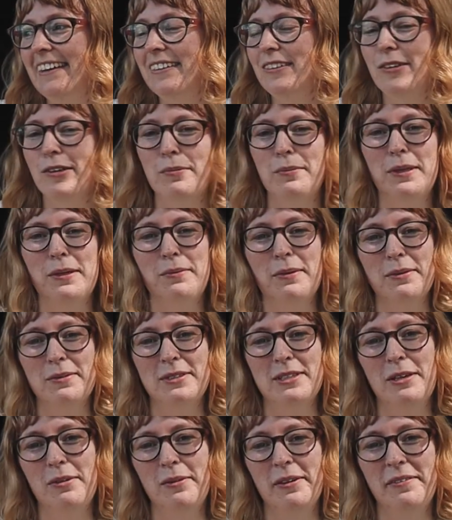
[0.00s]
talk a bit about
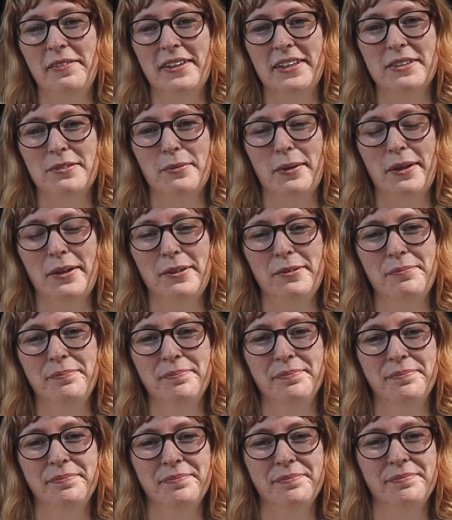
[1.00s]
slow living as well.
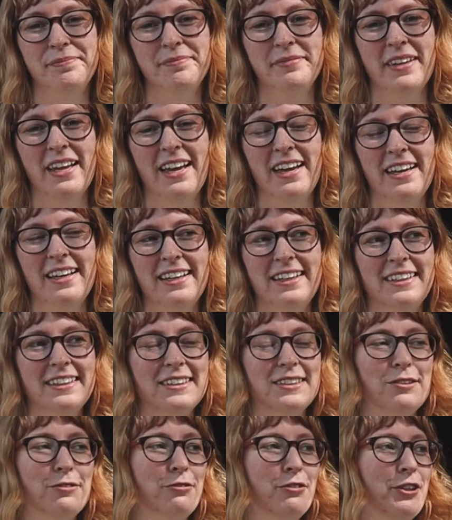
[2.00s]

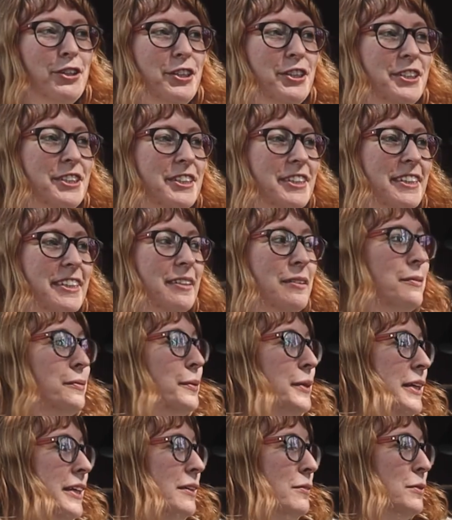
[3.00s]
So first,
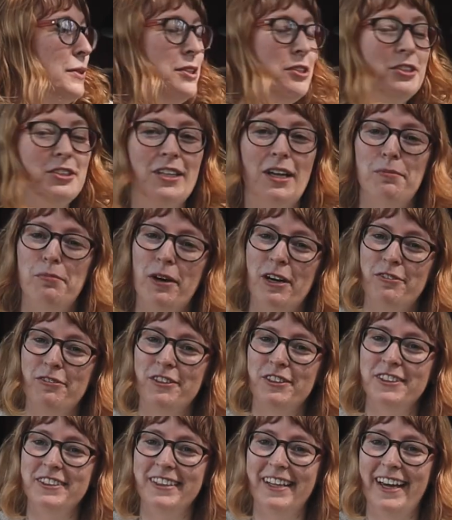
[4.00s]
we just had
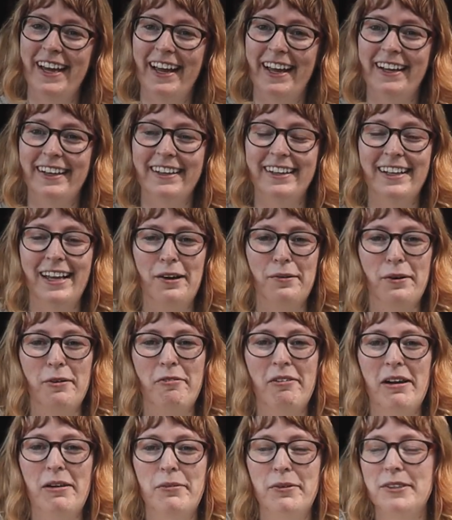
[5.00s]
breakfast, and now I
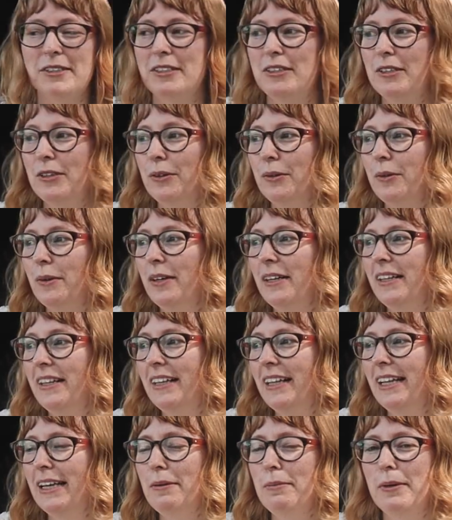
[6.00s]
really want to do
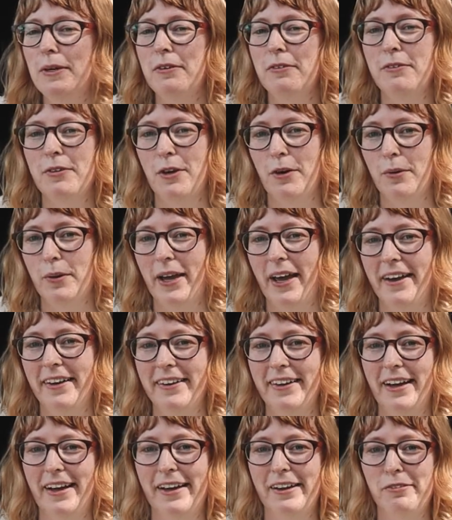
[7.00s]
a little bit of yoga.
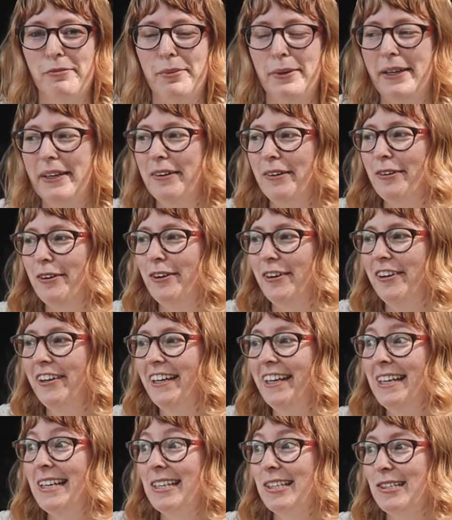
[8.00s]
I've been on a
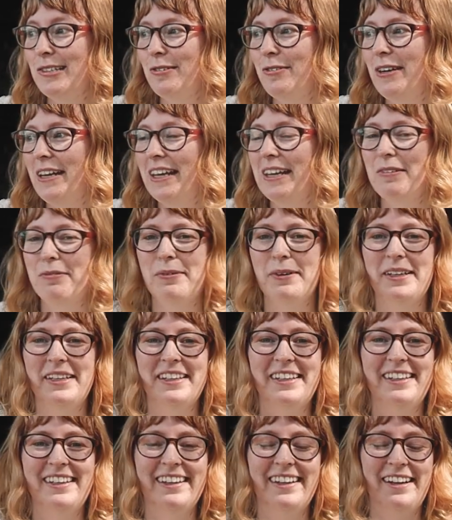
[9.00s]
streak
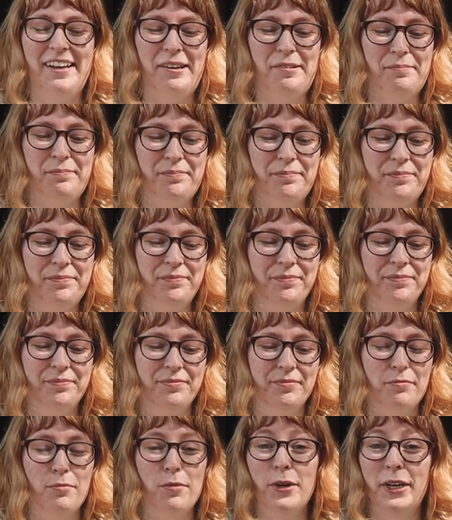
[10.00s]
with
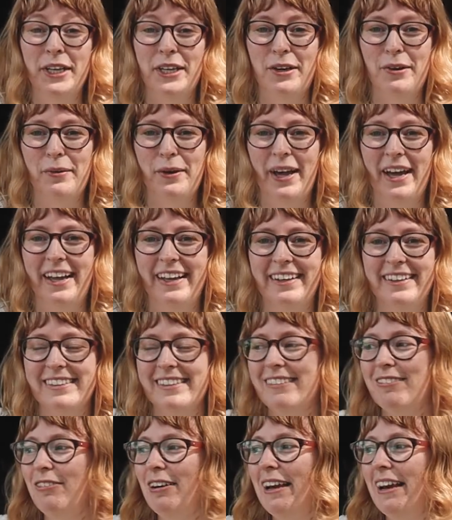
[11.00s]
morning yoga, and
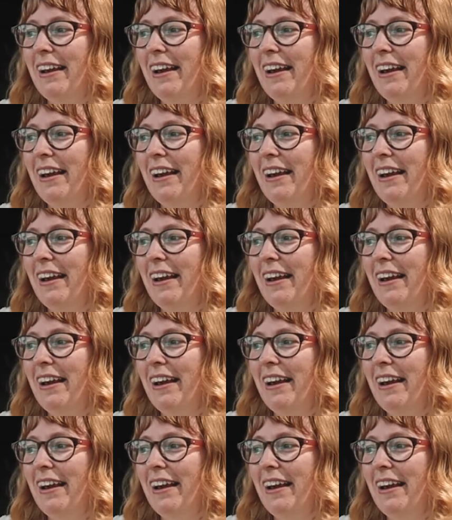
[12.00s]
it's really